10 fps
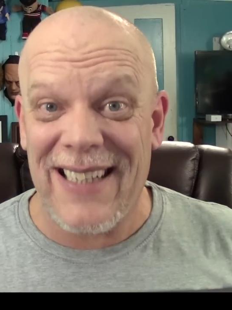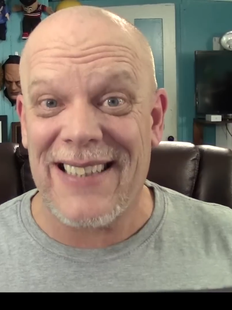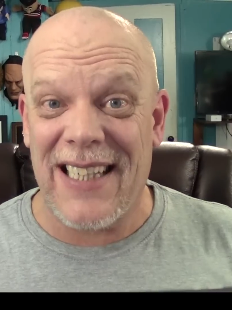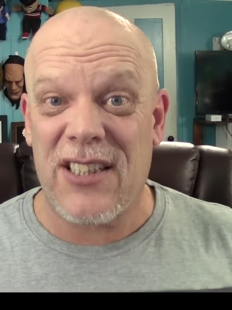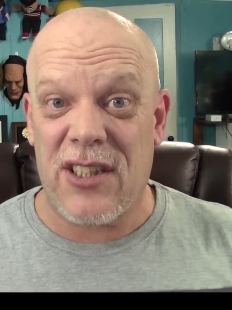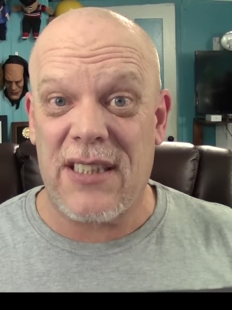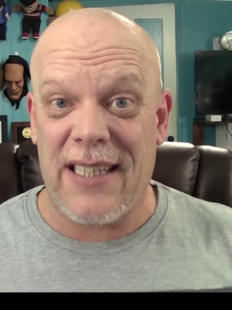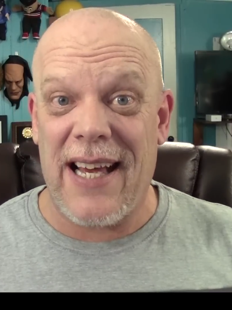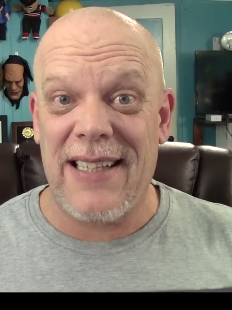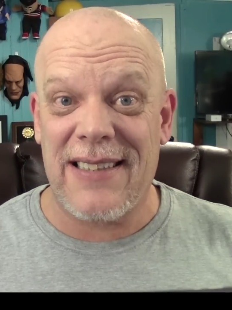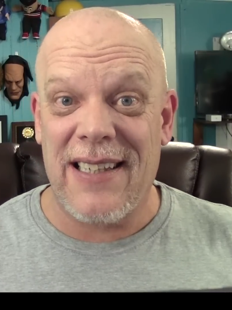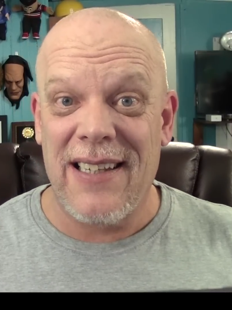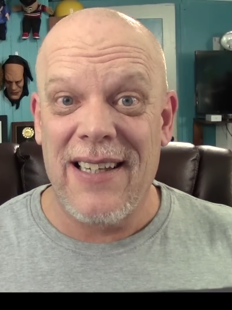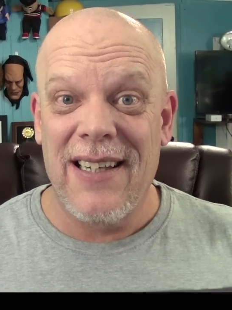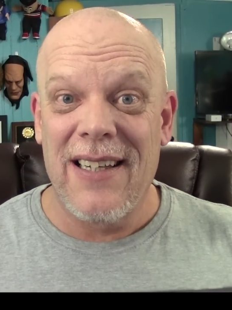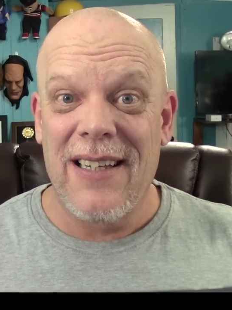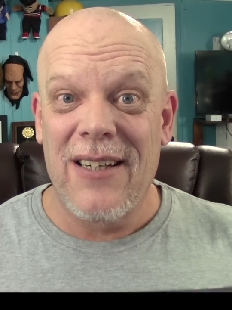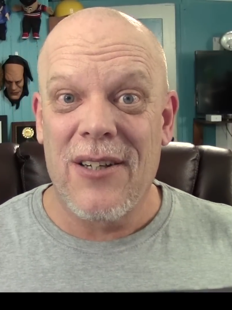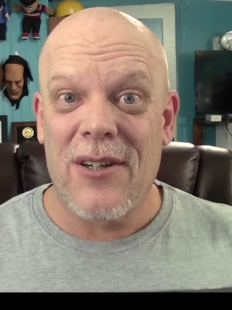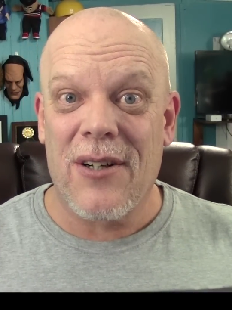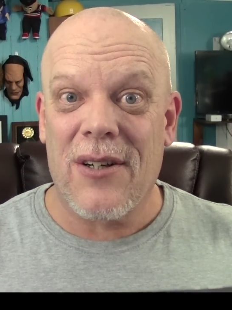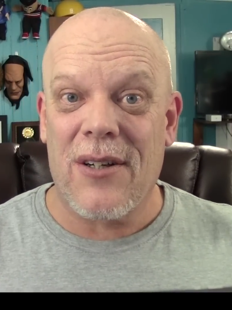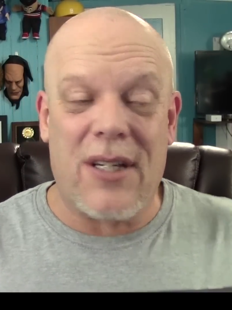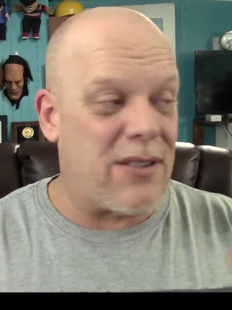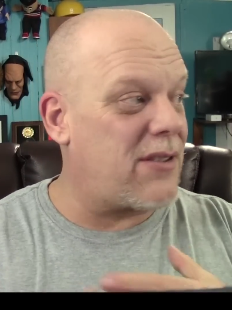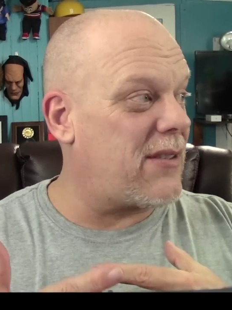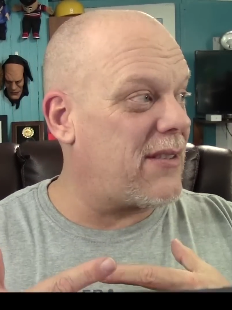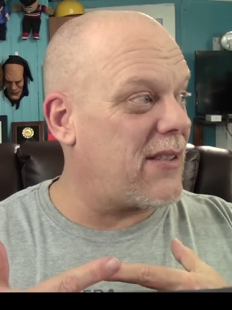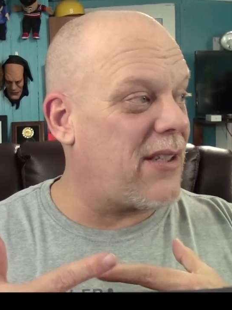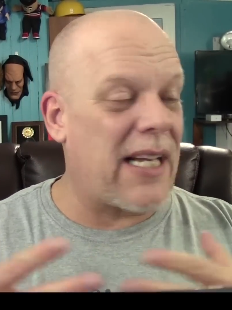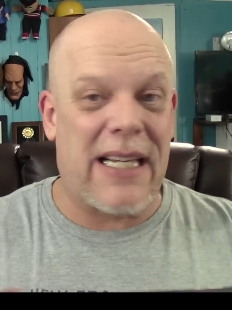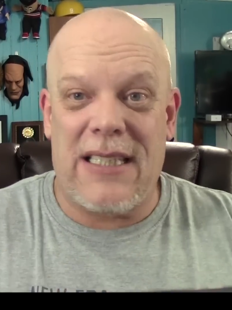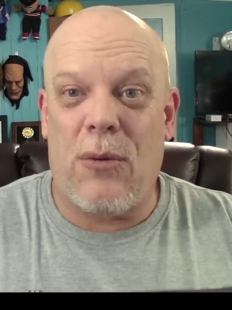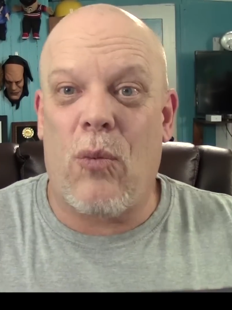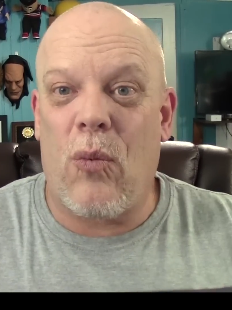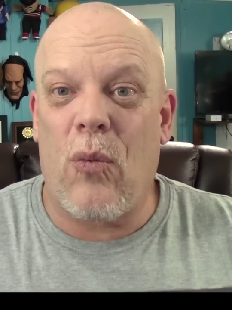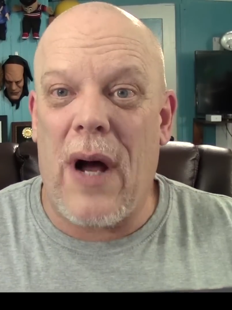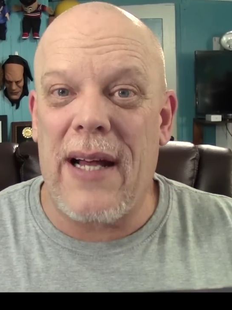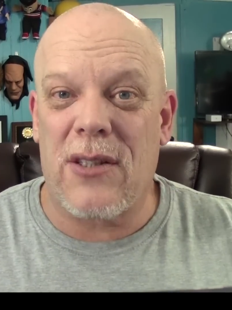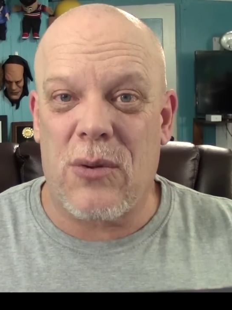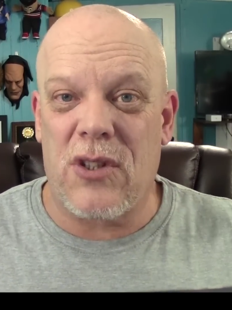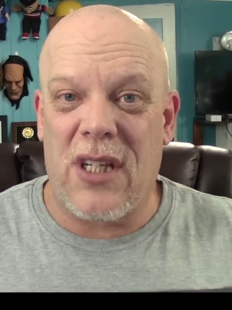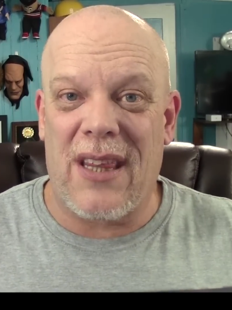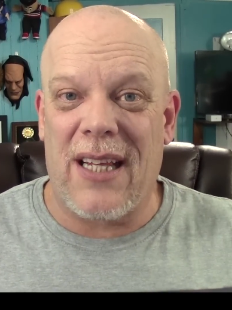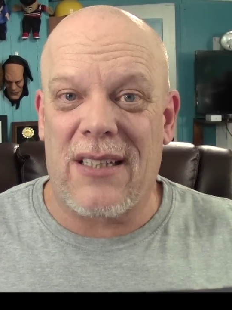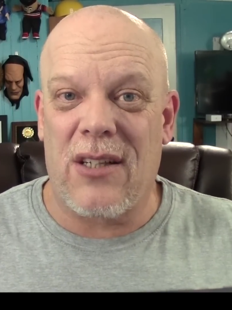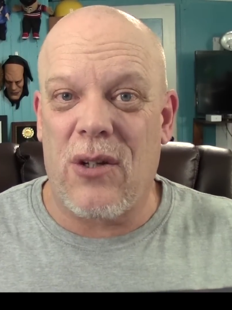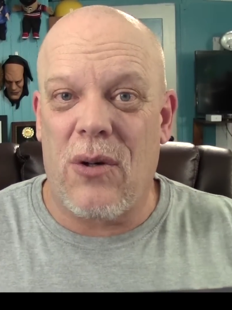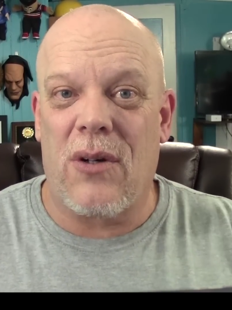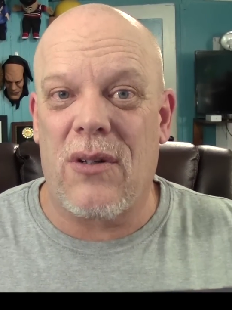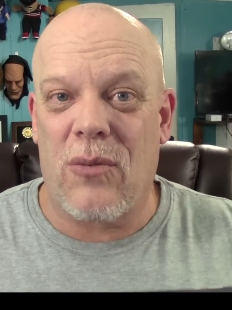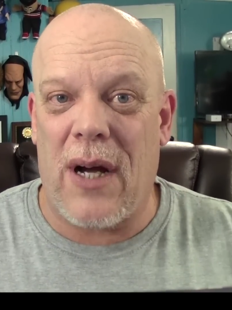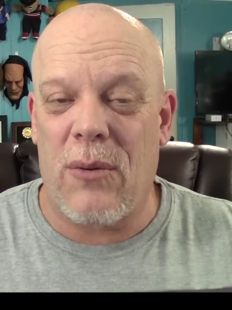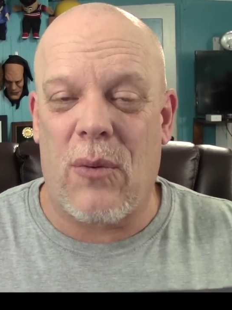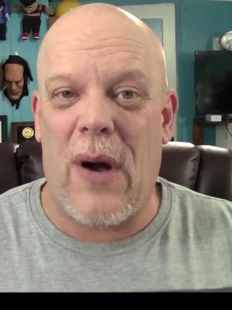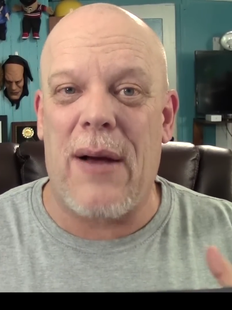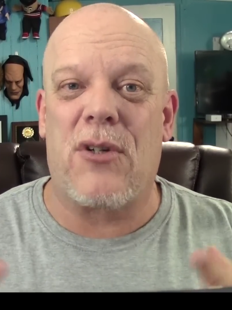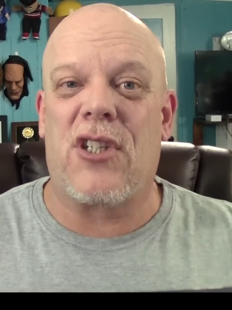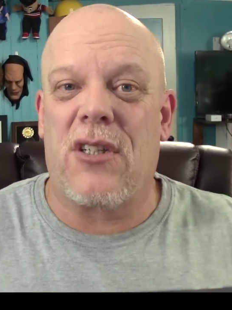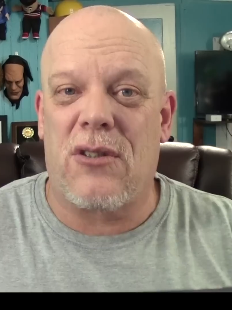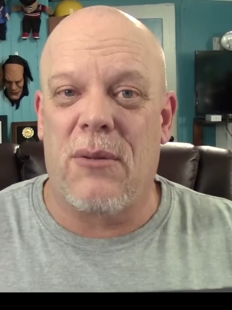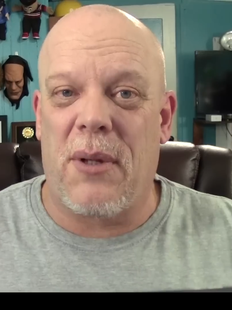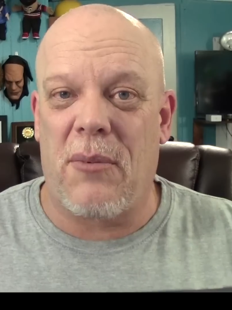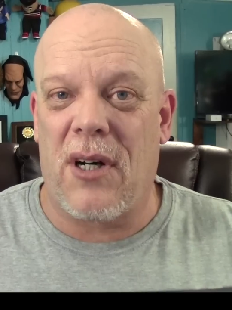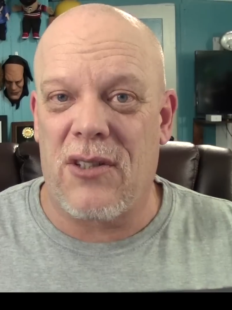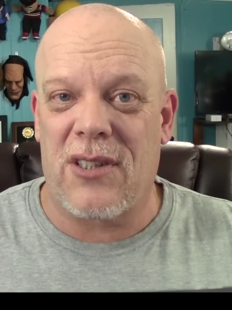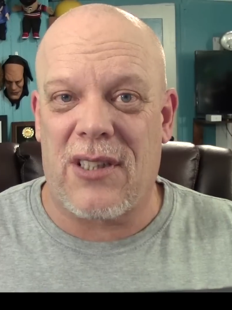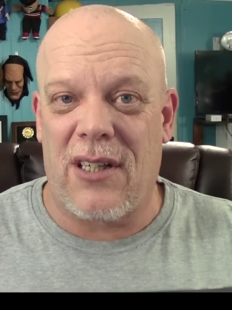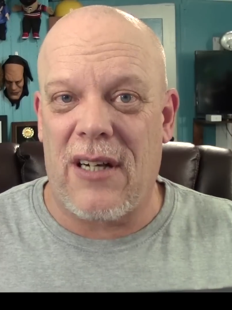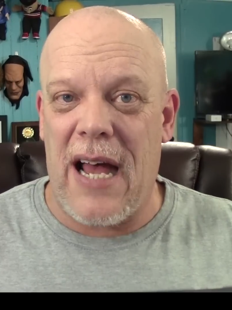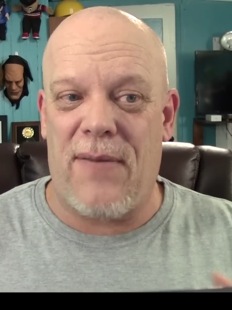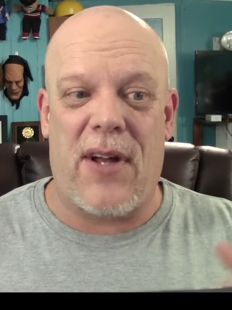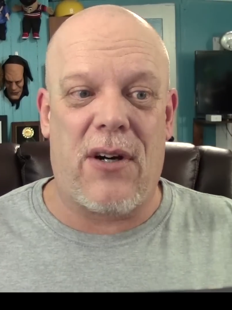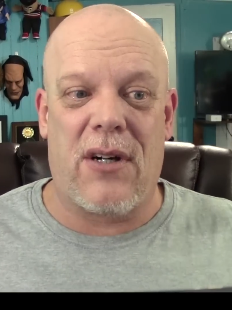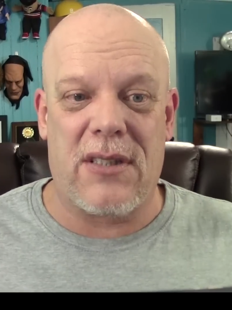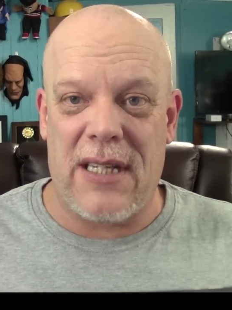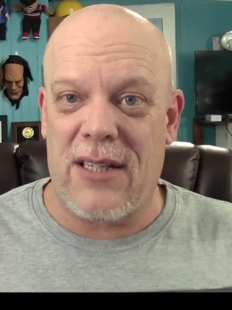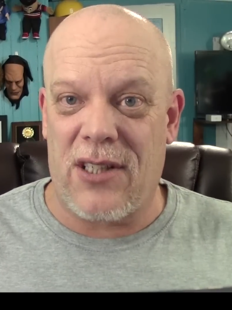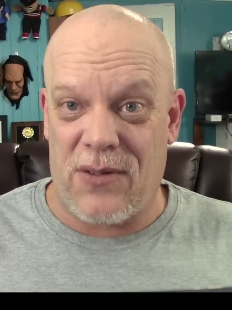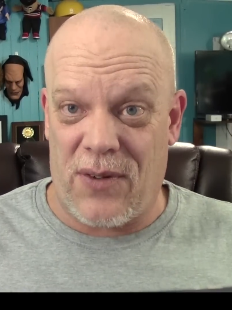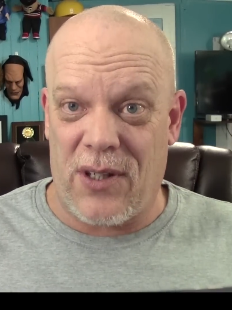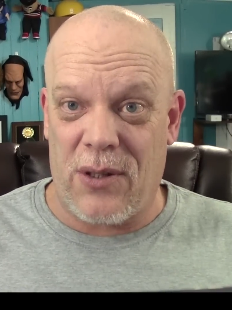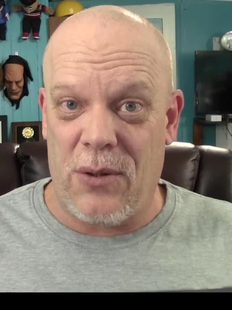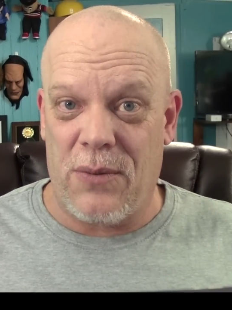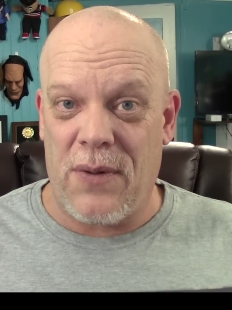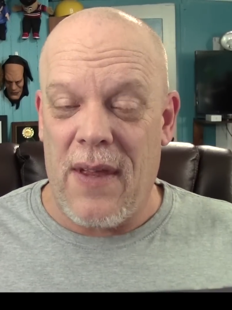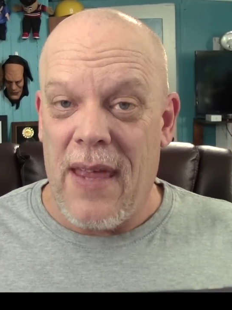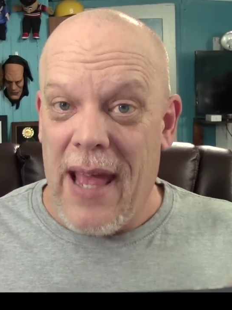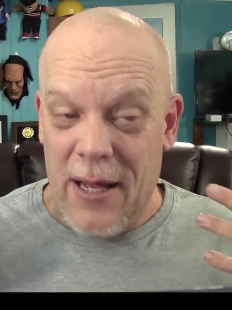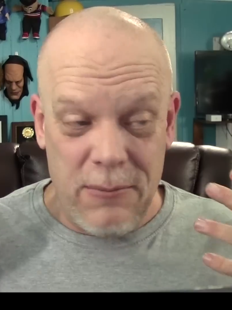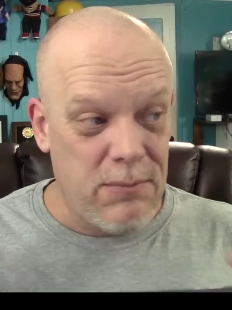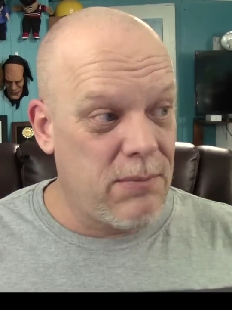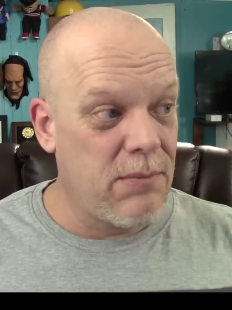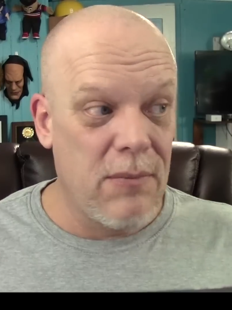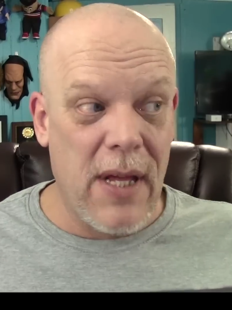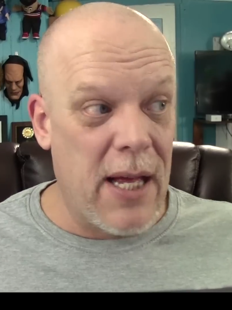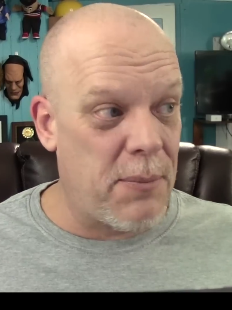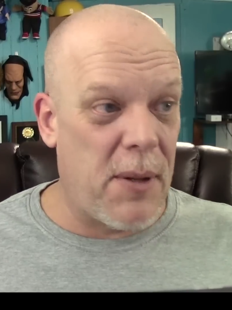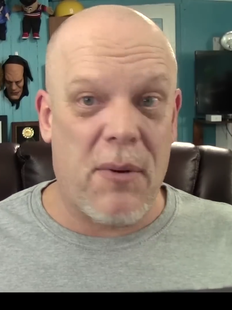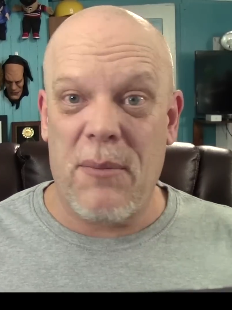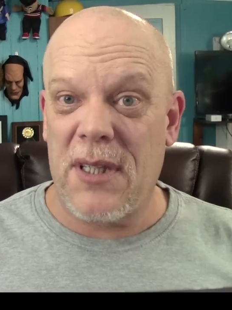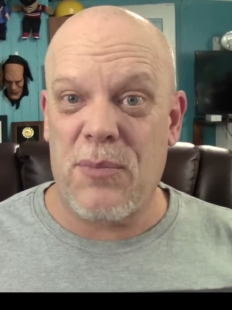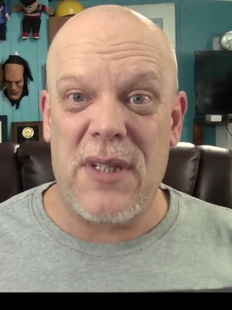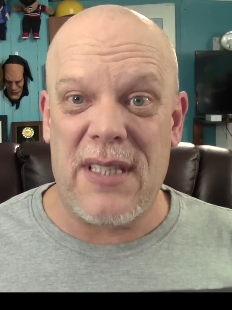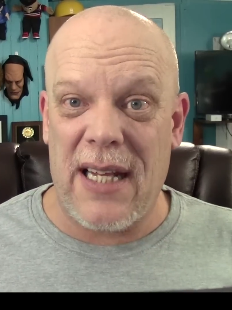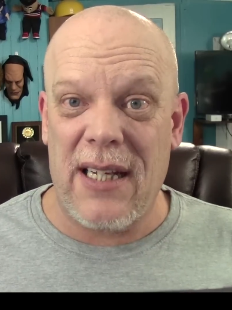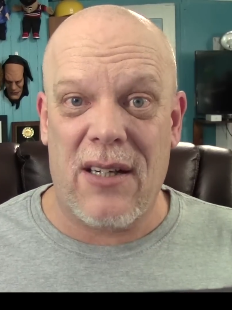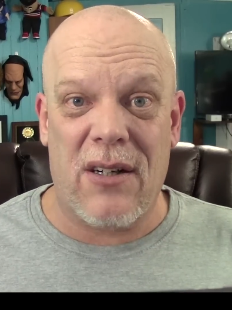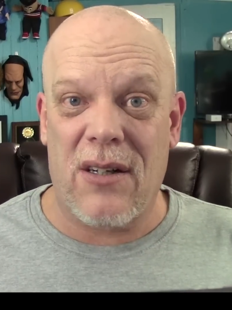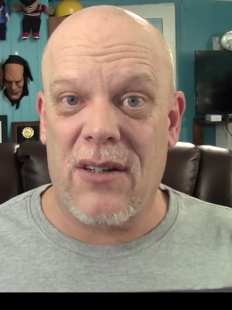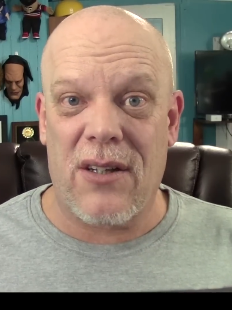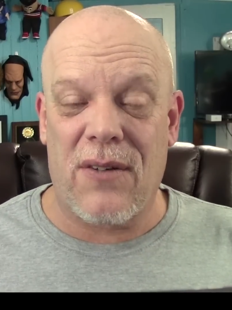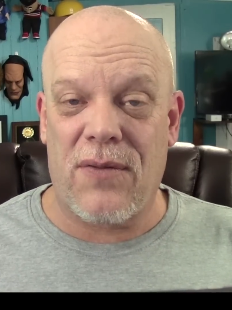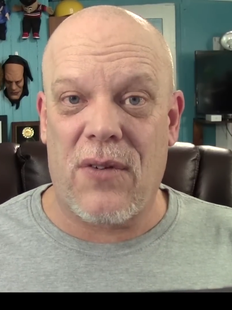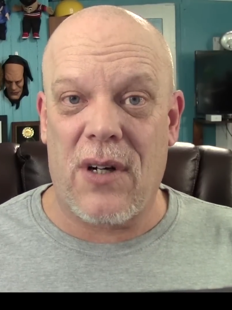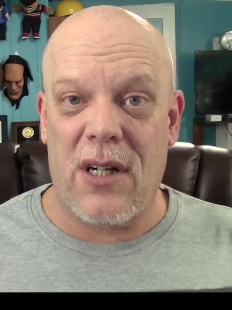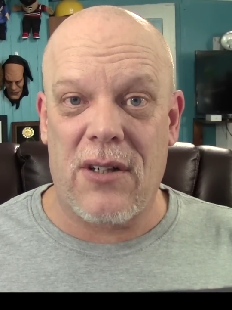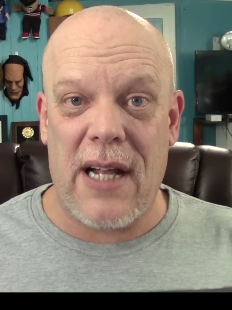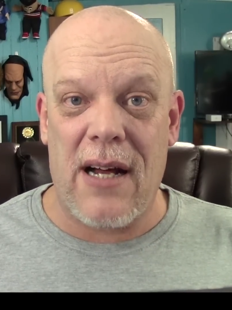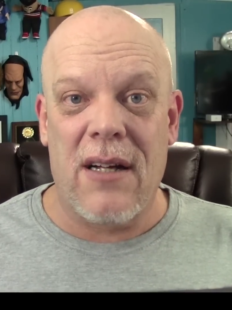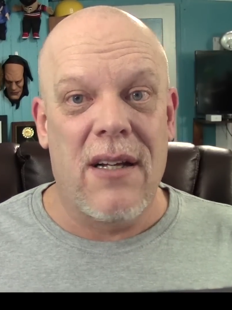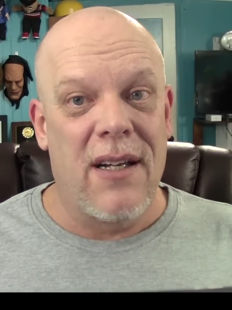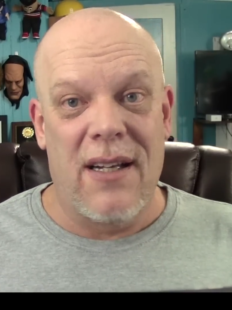these things she says cuz like I said, why else would she think to do it? Why why would she assume people aren't just going to laugh at her? It's not just for a goof. And people must be sending her their four hundred dollars.